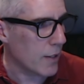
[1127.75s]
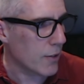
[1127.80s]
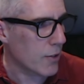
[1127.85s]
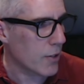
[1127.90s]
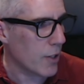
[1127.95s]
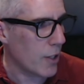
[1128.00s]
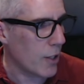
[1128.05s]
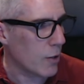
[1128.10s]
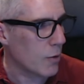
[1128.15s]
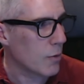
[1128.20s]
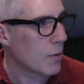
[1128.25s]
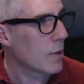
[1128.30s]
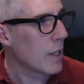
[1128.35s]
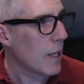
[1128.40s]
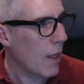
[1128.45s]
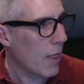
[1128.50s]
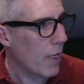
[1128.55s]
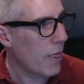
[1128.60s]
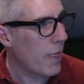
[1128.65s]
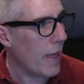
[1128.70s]
So
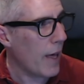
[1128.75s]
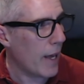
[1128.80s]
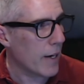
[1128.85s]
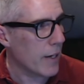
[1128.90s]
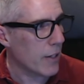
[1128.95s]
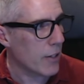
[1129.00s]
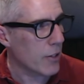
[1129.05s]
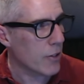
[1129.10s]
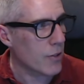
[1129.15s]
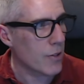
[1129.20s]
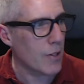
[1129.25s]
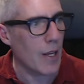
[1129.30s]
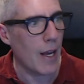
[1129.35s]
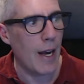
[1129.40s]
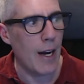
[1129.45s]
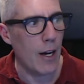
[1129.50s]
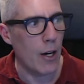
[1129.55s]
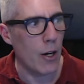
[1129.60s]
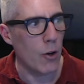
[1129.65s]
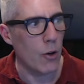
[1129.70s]
that is
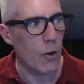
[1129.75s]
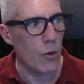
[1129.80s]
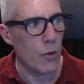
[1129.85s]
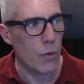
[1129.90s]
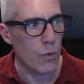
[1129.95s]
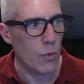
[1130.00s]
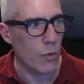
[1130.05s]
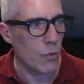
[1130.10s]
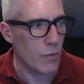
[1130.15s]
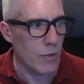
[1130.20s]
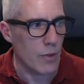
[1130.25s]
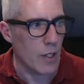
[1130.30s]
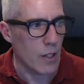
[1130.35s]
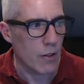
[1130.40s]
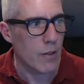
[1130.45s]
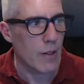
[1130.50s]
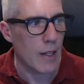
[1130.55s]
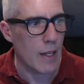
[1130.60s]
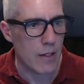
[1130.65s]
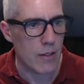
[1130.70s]
how,
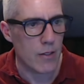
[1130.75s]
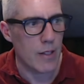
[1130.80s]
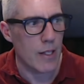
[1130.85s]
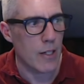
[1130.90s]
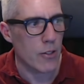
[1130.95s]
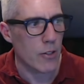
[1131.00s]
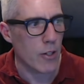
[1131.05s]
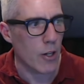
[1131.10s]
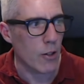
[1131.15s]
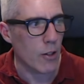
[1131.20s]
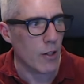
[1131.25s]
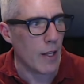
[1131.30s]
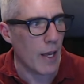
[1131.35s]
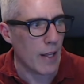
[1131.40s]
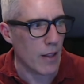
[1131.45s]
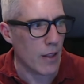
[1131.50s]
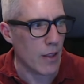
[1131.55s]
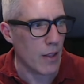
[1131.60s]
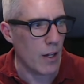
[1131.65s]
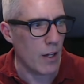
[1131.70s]
there's our
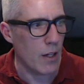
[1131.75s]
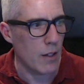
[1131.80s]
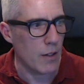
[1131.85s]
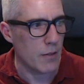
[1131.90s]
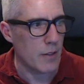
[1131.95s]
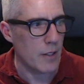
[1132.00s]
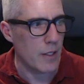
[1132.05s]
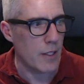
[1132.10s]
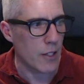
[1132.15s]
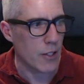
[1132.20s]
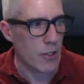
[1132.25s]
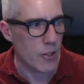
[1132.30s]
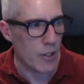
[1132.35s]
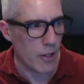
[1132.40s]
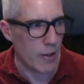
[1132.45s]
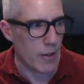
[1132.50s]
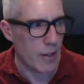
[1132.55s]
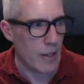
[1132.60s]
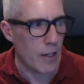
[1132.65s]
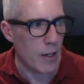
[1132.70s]
length of the
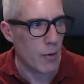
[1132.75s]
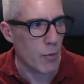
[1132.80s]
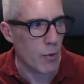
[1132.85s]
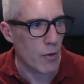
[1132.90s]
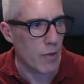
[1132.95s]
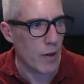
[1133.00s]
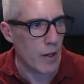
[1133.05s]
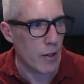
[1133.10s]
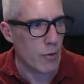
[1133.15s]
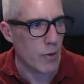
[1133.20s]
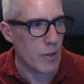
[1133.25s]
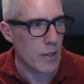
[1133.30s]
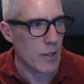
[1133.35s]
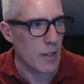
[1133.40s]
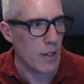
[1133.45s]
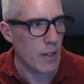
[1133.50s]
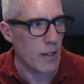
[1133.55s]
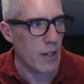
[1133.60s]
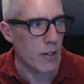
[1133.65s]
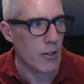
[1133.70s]
dictionary, the number of entries in
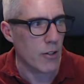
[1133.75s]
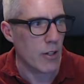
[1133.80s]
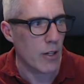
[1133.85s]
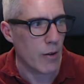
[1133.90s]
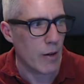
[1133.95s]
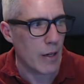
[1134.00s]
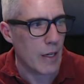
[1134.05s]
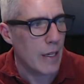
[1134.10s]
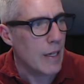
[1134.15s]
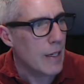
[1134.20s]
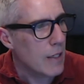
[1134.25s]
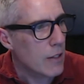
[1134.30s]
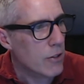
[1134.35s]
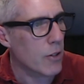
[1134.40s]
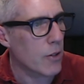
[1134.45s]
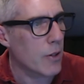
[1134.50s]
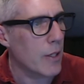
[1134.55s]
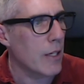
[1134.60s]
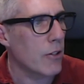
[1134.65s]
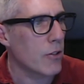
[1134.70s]
the dictionary.
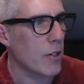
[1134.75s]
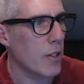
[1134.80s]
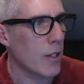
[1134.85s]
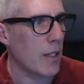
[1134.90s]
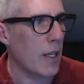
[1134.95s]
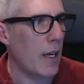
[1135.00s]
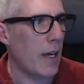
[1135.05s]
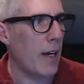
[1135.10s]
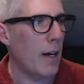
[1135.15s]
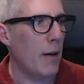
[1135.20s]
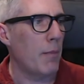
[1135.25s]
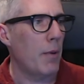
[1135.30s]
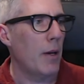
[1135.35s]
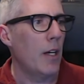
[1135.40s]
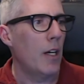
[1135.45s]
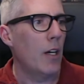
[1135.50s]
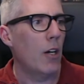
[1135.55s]
So here's a lab.